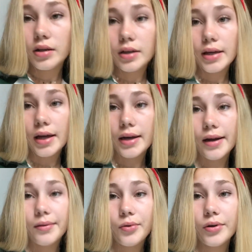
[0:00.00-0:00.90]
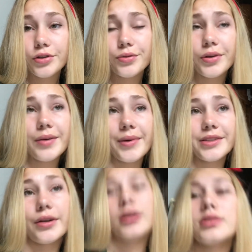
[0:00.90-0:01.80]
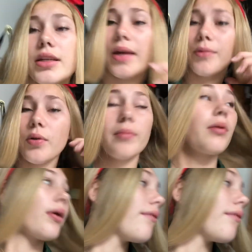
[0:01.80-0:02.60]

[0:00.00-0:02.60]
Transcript: yeah, now I'm going to get my socks. I think I'm gonna wear my white